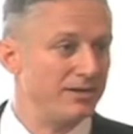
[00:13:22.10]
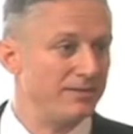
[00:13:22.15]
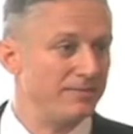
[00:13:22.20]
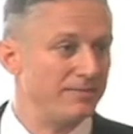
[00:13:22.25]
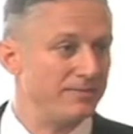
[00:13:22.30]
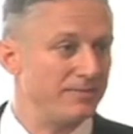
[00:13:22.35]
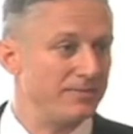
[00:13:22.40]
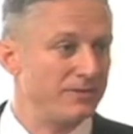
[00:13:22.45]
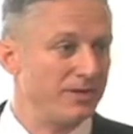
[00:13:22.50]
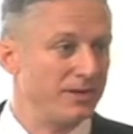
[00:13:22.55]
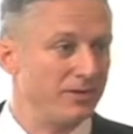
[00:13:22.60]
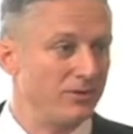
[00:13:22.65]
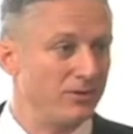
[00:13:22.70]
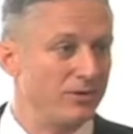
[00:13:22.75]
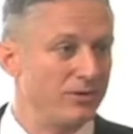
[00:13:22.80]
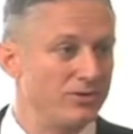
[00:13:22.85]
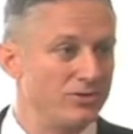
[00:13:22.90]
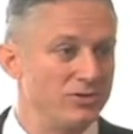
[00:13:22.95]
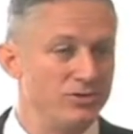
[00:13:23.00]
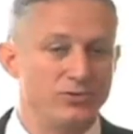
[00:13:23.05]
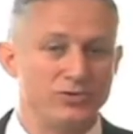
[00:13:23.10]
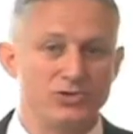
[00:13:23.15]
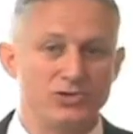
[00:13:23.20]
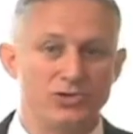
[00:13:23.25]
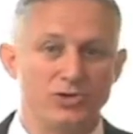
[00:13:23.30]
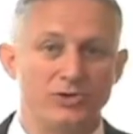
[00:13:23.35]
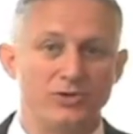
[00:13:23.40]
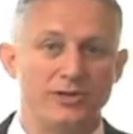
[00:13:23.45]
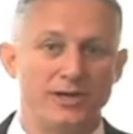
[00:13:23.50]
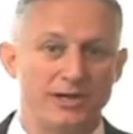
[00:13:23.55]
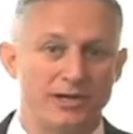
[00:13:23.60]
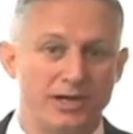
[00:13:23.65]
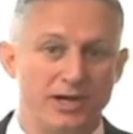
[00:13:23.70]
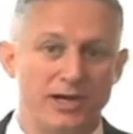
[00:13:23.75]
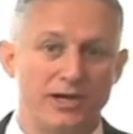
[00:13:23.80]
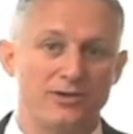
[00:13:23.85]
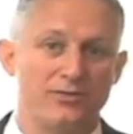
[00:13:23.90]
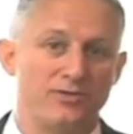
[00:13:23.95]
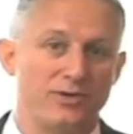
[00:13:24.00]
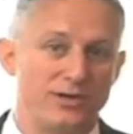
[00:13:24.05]
in order to ensure that
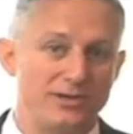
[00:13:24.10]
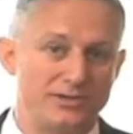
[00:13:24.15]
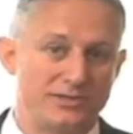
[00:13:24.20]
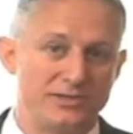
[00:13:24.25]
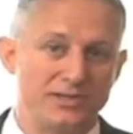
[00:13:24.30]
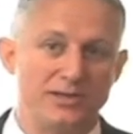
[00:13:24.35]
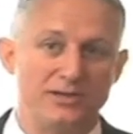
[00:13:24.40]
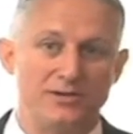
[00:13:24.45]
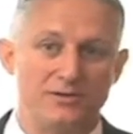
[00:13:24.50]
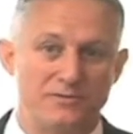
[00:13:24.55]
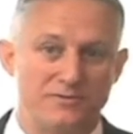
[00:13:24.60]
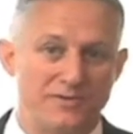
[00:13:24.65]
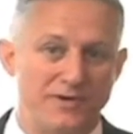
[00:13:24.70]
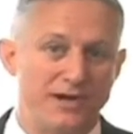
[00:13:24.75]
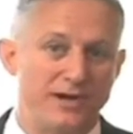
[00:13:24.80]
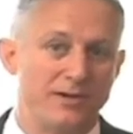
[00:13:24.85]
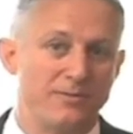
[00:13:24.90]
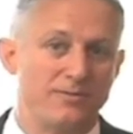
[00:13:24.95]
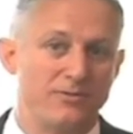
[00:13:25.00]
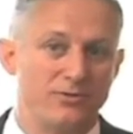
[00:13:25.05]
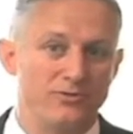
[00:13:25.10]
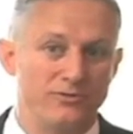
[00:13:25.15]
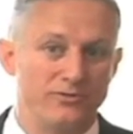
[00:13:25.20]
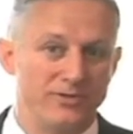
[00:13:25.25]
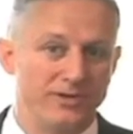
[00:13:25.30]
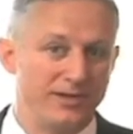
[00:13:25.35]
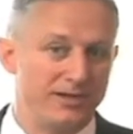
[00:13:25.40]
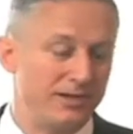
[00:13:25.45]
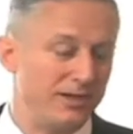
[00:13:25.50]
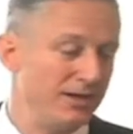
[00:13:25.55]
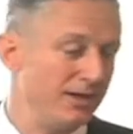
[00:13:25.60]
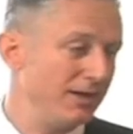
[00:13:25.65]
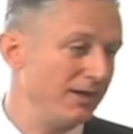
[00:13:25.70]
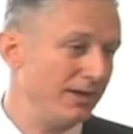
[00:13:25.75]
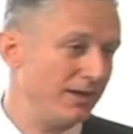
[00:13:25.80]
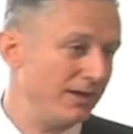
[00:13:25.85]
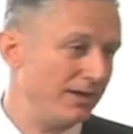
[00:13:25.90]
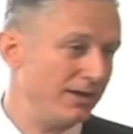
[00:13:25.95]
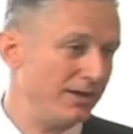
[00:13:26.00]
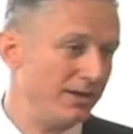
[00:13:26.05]
concrete, steel, fireproofing,
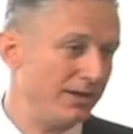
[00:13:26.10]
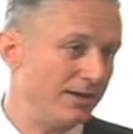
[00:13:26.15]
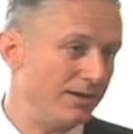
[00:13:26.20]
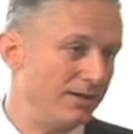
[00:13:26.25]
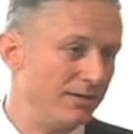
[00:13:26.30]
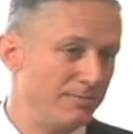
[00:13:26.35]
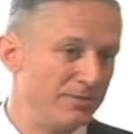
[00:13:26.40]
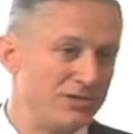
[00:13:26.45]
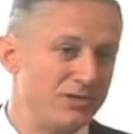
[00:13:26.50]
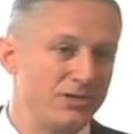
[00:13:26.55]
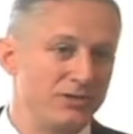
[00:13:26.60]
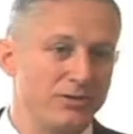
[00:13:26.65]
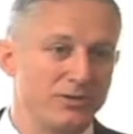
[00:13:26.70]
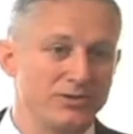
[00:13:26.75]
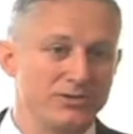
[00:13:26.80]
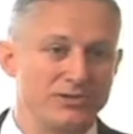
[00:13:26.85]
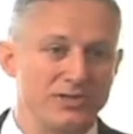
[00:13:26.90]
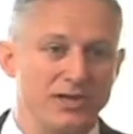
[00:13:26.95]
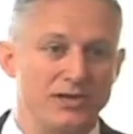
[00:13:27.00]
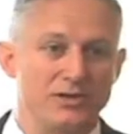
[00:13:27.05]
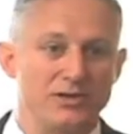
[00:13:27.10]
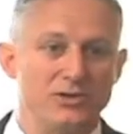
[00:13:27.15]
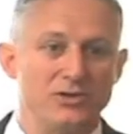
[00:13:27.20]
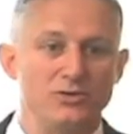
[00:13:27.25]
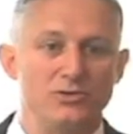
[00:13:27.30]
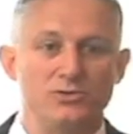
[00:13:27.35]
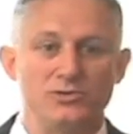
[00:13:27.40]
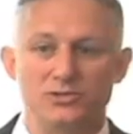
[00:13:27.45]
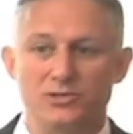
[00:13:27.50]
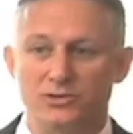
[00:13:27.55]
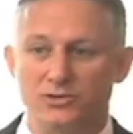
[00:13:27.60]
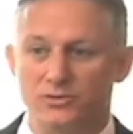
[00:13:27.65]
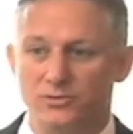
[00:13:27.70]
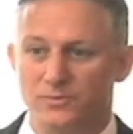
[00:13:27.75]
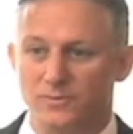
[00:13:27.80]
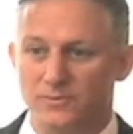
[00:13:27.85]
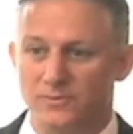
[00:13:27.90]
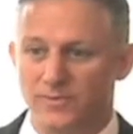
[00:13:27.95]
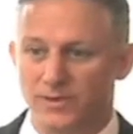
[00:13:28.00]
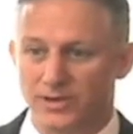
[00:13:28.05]
materials that are used to
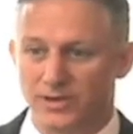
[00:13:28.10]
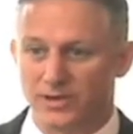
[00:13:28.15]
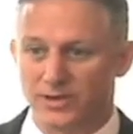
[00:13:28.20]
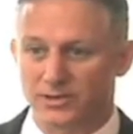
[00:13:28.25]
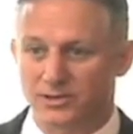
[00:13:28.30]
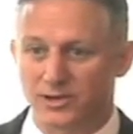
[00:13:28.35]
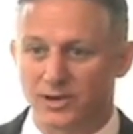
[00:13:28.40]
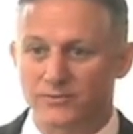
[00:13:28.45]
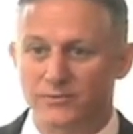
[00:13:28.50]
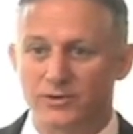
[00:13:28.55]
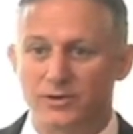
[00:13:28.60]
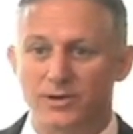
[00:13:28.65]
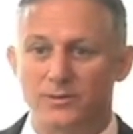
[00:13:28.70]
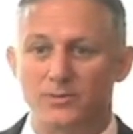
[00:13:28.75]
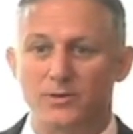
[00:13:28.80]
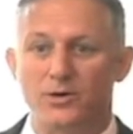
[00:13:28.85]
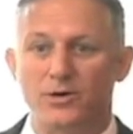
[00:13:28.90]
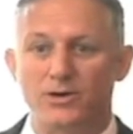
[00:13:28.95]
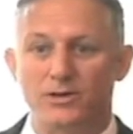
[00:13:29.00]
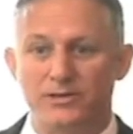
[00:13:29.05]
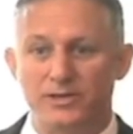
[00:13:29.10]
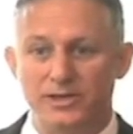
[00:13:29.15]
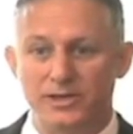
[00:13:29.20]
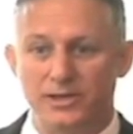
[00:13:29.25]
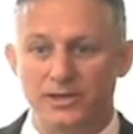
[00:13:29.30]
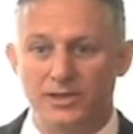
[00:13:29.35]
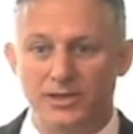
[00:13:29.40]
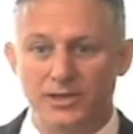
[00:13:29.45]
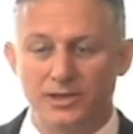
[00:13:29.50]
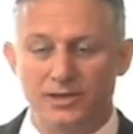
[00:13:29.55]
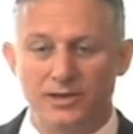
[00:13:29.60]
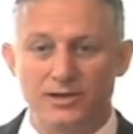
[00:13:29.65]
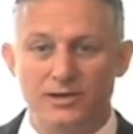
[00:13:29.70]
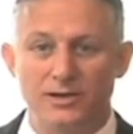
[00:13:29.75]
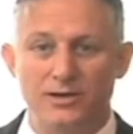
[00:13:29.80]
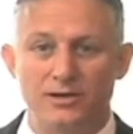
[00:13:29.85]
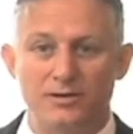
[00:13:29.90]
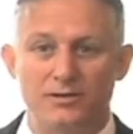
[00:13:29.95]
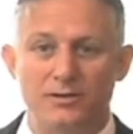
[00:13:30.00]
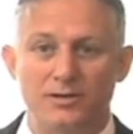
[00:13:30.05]
cover up all the
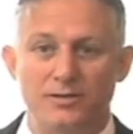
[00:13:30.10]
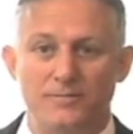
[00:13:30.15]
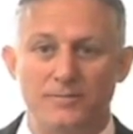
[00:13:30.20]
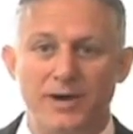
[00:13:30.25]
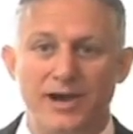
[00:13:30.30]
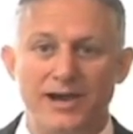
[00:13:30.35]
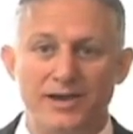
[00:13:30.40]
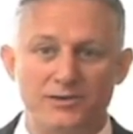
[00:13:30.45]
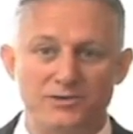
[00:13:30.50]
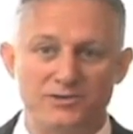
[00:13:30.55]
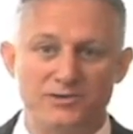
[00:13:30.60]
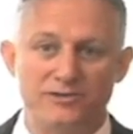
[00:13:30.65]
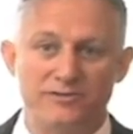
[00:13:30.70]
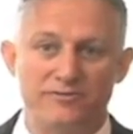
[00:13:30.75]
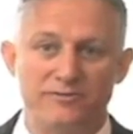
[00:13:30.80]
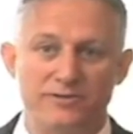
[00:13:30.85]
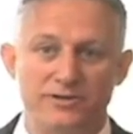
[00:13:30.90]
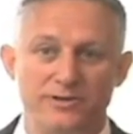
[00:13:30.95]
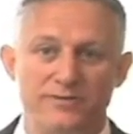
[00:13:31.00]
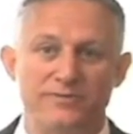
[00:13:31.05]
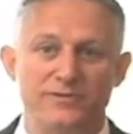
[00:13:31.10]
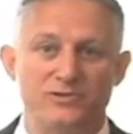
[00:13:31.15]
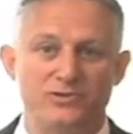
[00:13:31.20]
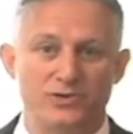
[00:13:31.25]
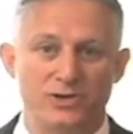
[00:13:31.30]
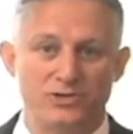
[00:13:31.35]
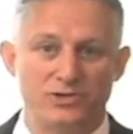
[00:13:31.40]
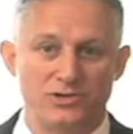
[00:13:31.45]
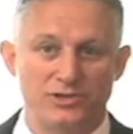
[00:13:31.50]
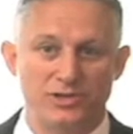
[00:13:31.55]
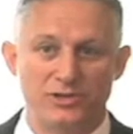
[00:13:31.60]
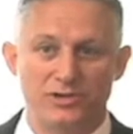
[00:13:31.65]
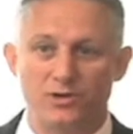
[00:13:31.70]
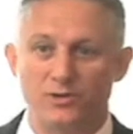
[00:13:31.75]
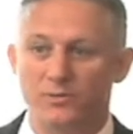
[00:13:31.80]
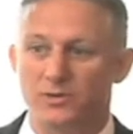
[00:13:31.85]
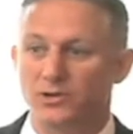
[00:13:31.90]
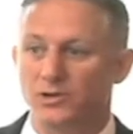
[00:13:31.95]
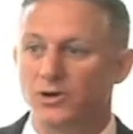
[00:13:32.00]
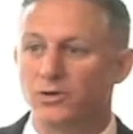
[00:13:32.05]
miles of infrastructure that go
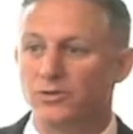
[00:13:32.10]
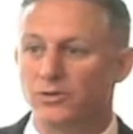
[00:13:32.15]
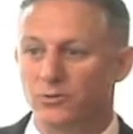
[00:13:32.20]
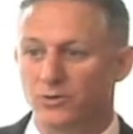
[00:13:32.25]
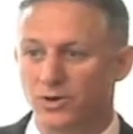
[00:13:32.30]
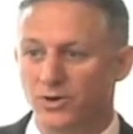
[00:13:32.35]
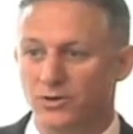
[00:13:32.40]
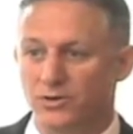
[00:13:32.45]
below the road